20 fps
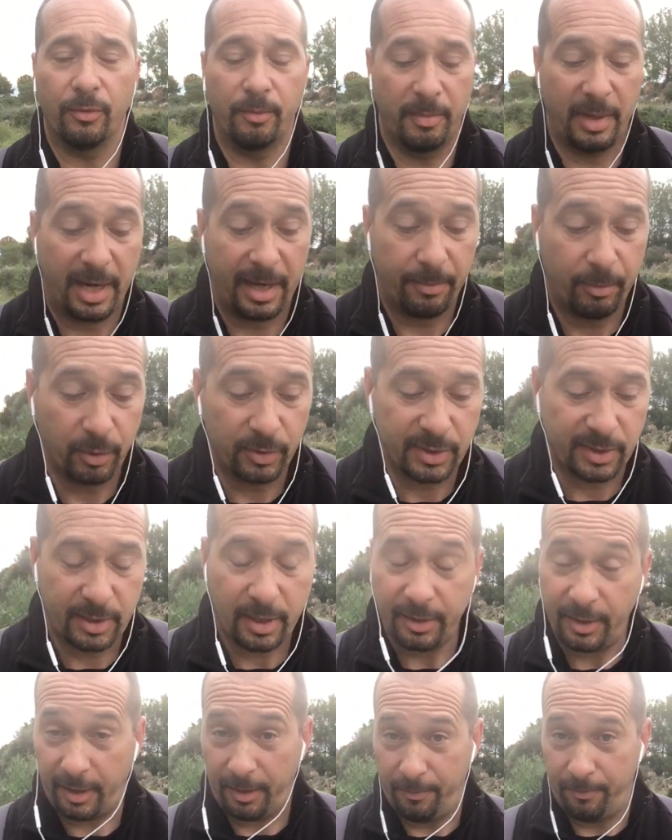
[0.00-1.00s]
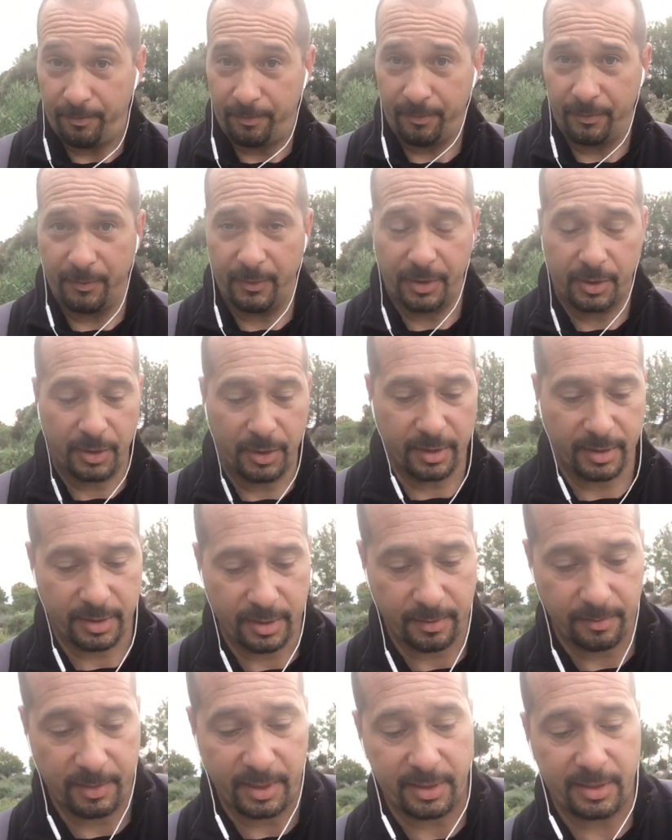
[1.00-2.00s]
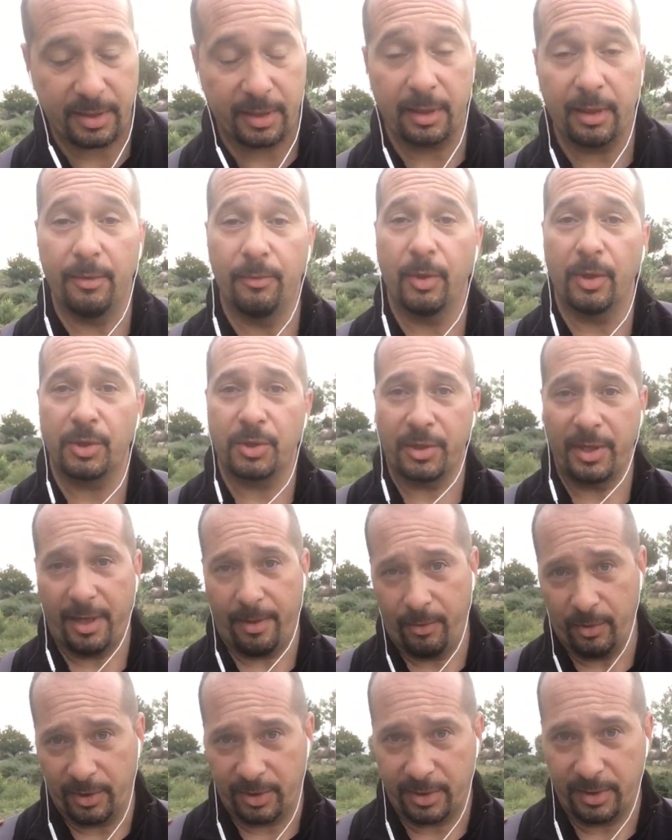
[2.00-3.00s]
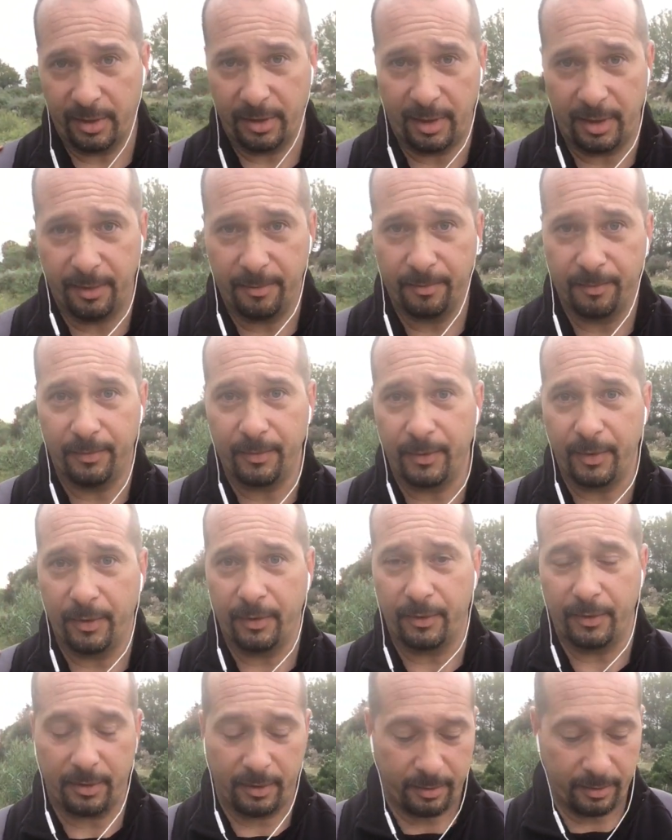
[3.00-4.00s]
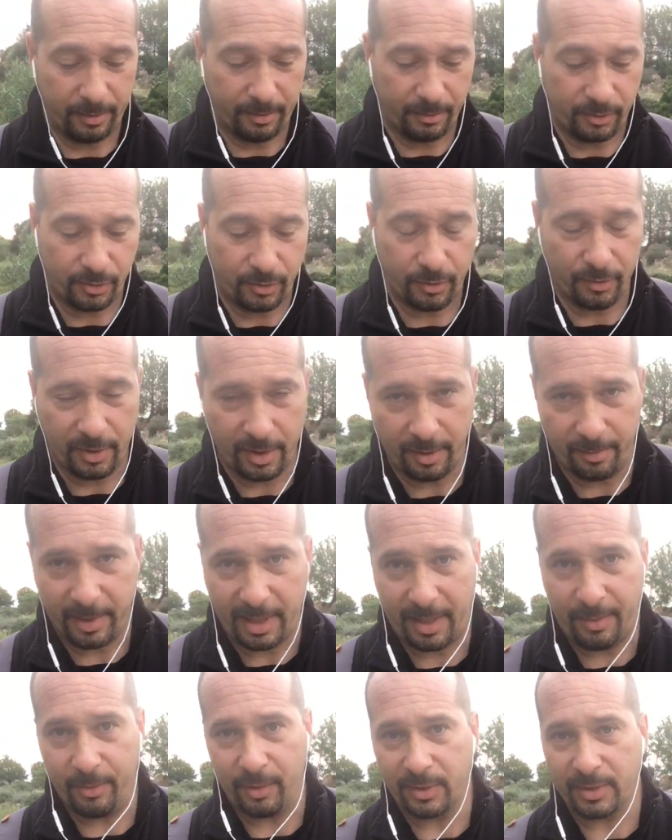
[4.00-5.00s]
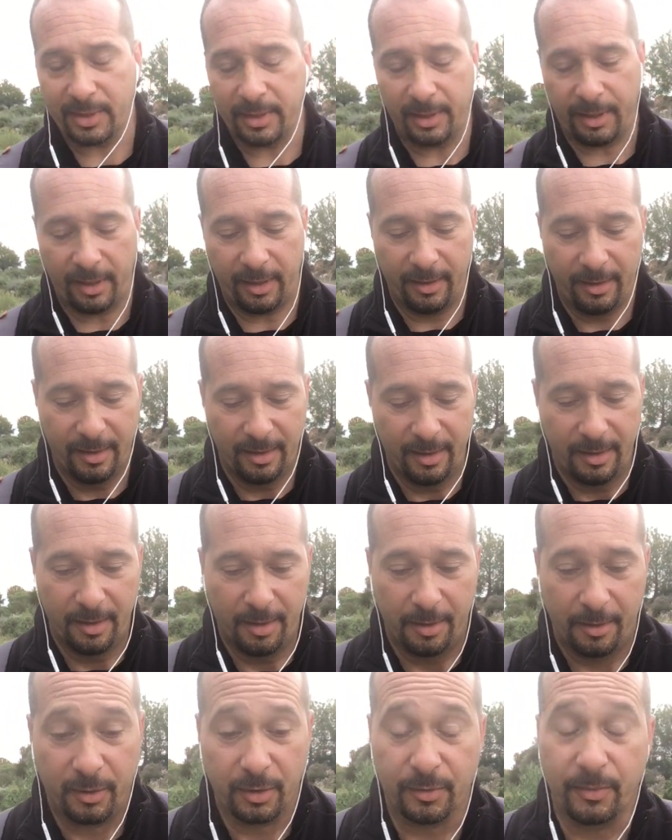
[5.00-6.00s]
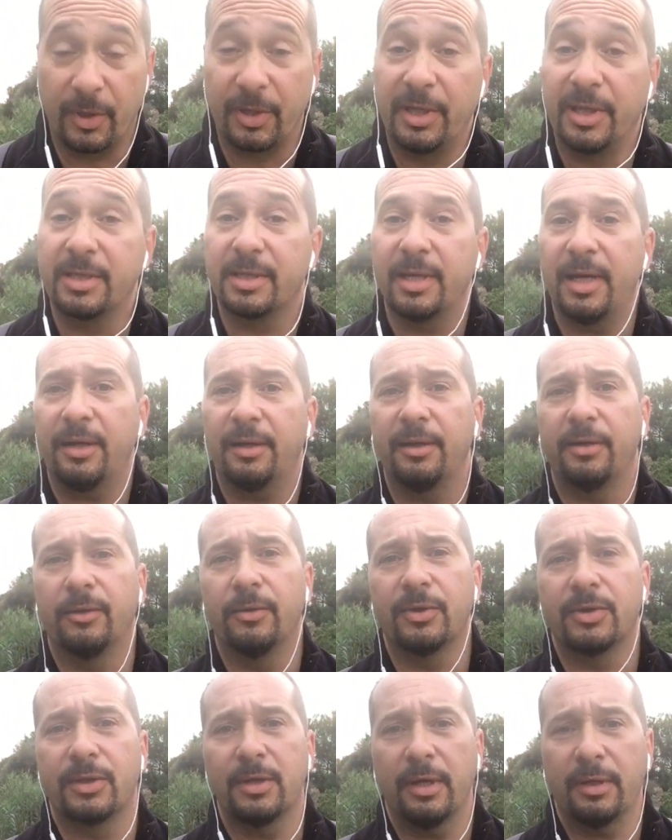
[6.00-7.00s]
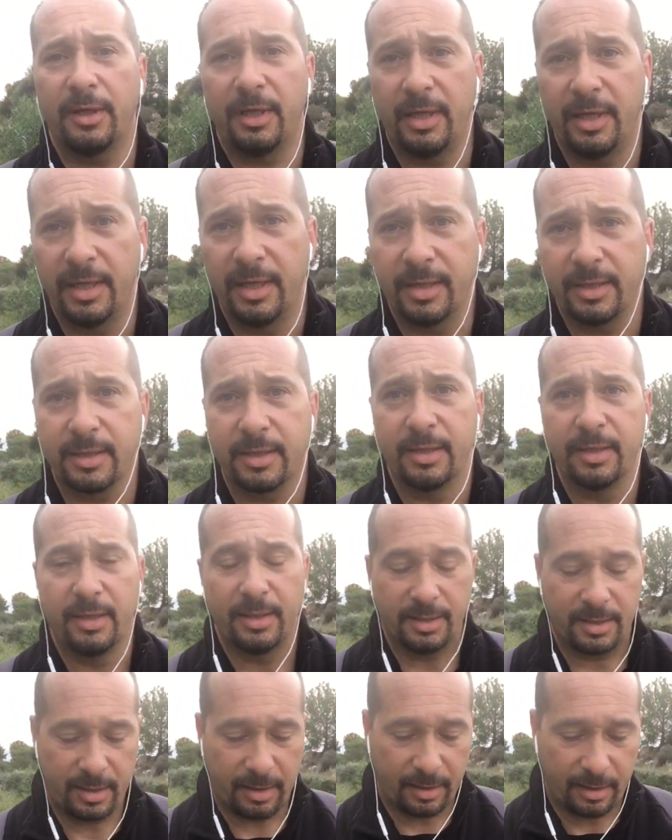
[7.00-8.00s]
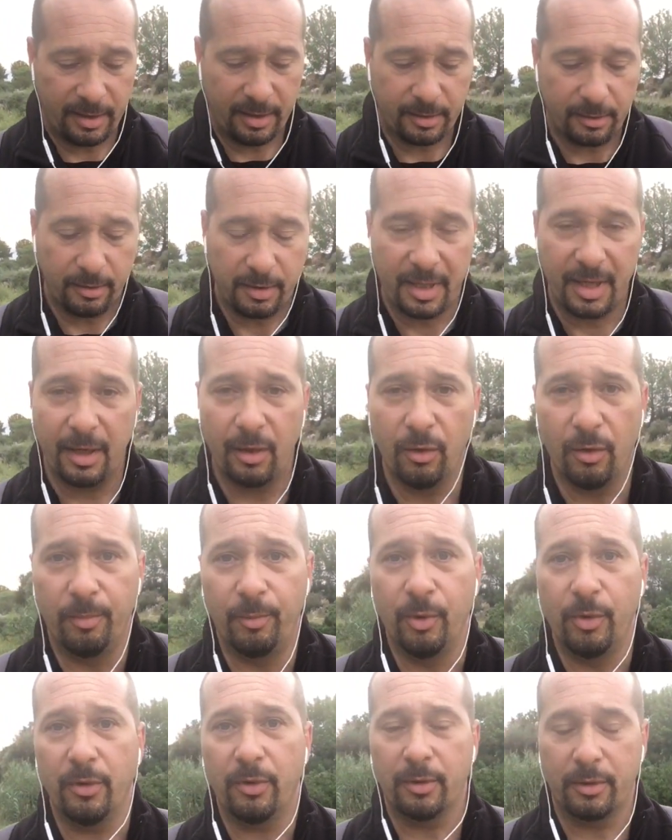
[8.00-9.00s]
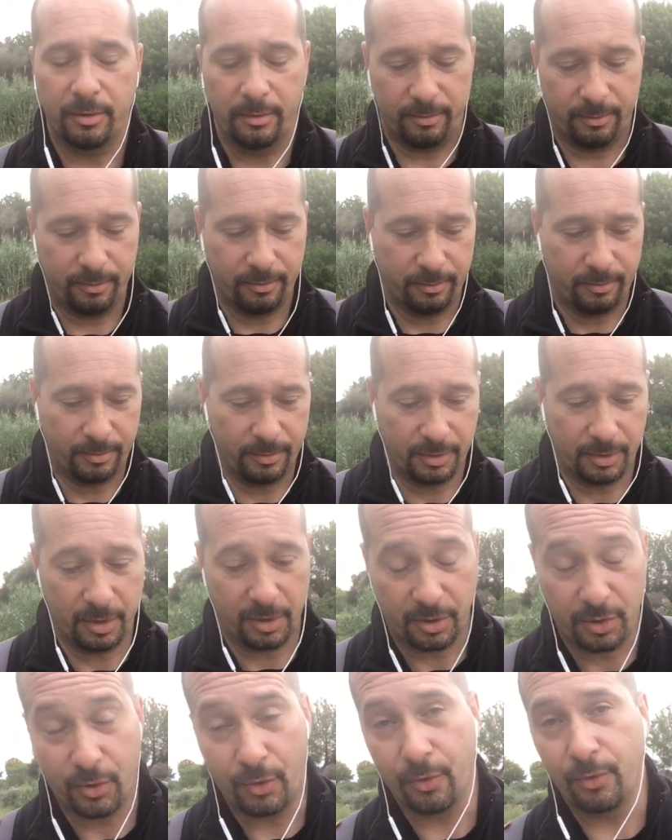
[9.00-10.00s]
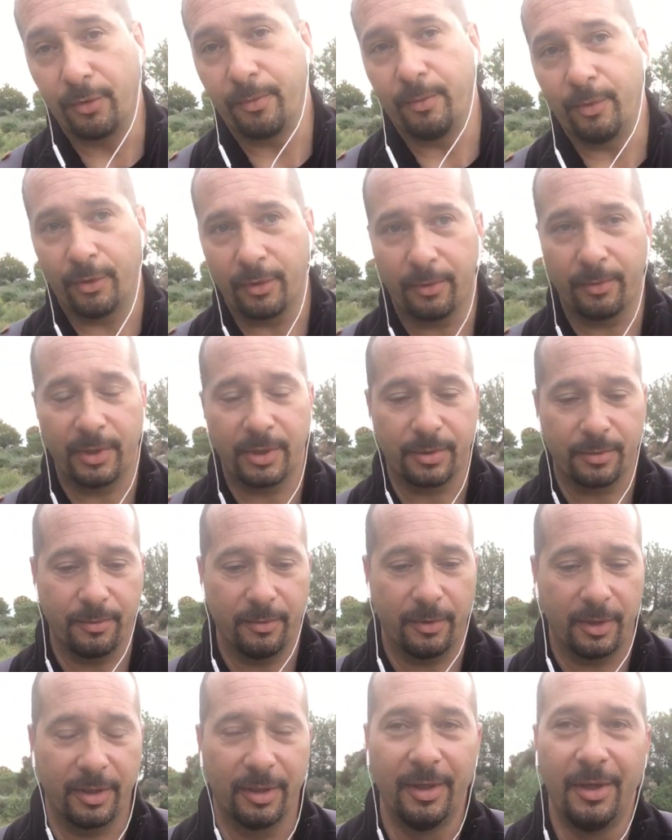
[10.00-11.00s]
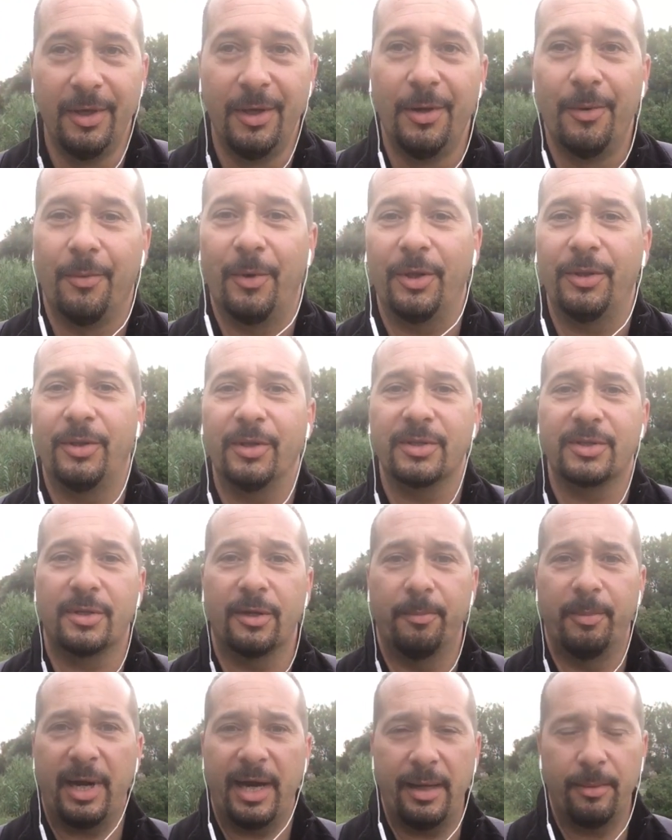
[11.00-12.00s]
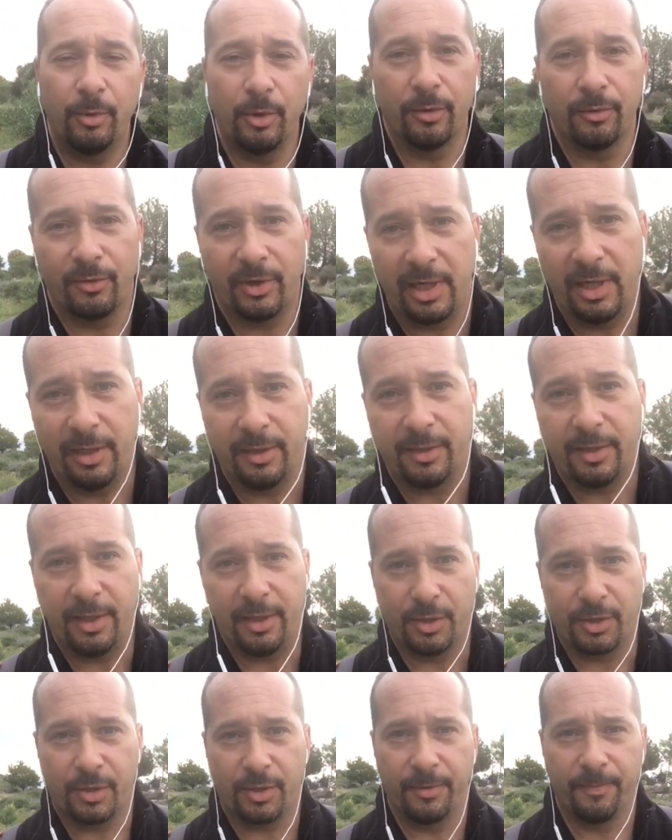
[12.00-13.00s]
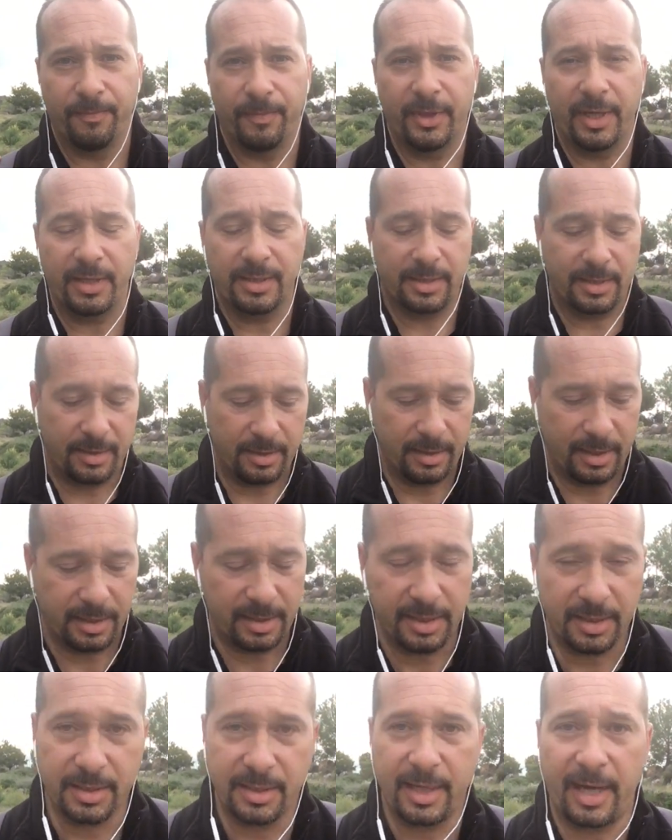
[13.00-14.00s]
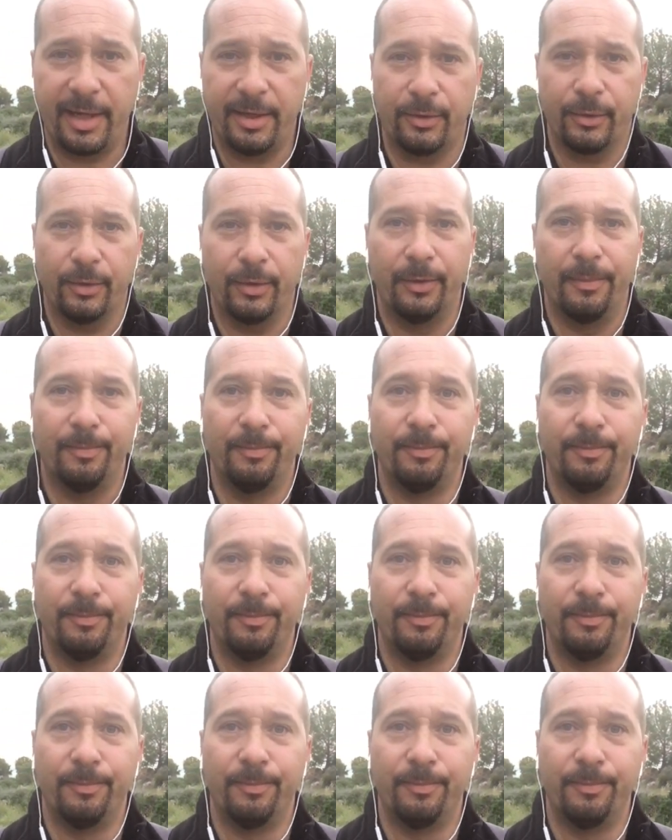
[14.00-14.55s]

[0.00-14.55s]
Bible study, which is basically Watchtower study, not truly a Bible study. Because what they're starting to study is the little yellow book, the truth book, which what does the Bible really teach? That's its title.